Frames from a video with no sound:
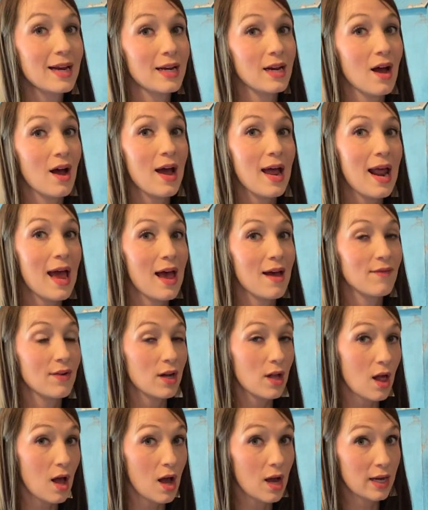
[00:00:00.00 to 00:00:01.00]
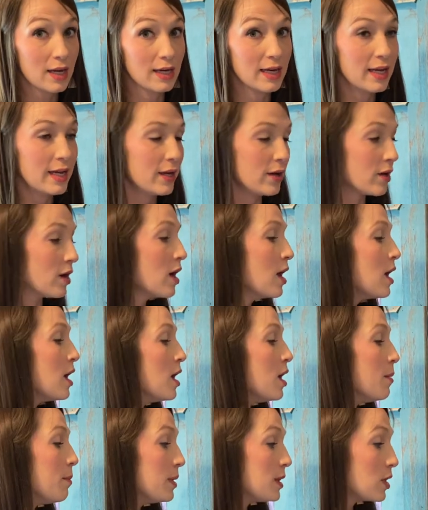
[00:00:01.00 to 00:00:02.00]
I did not have a clock in here.
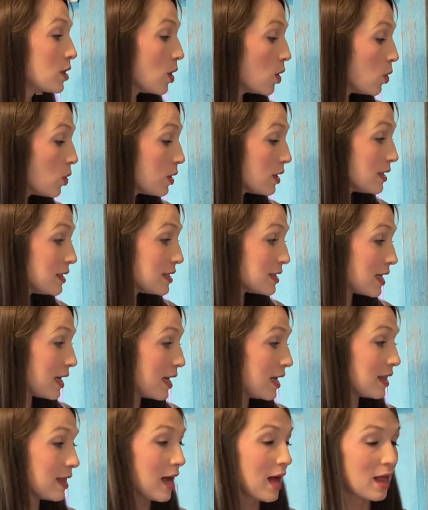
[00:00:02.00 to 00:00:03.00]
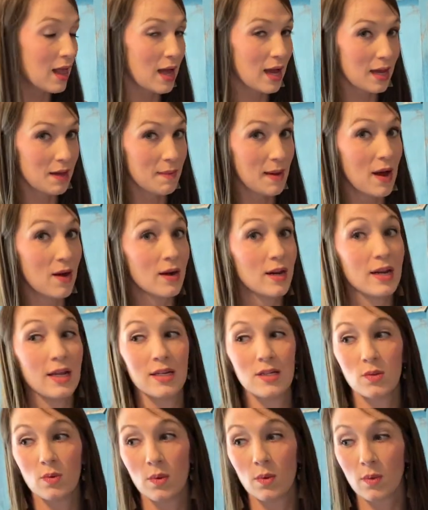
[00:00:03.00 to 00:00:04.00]
But the coolest thing that I like about it
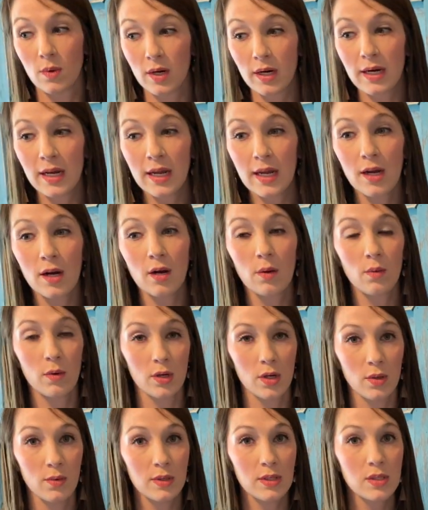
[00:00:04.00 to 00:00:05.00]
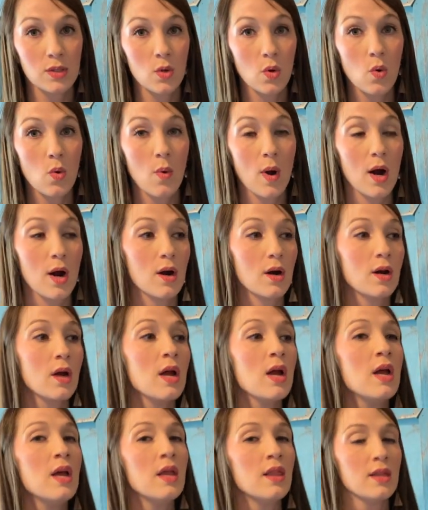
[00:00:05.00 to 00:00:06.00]
is when we're in here, we're doing
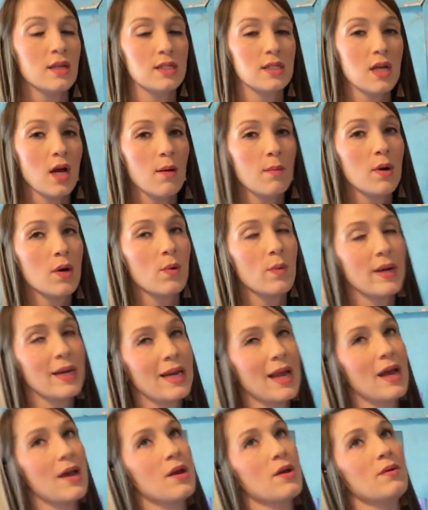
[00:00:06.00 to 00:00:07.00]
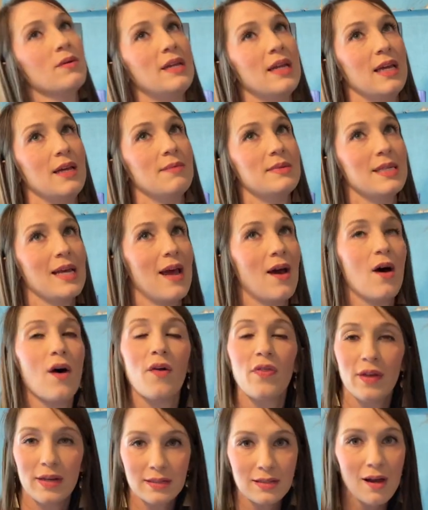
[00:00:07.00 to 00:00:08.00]
schoolwork, the summer we know deep
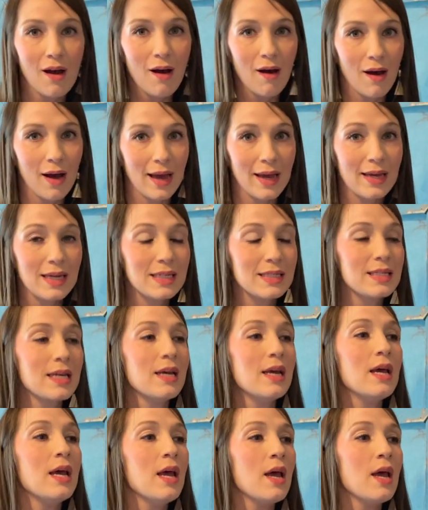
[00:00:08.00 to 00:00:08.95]
south it's hot,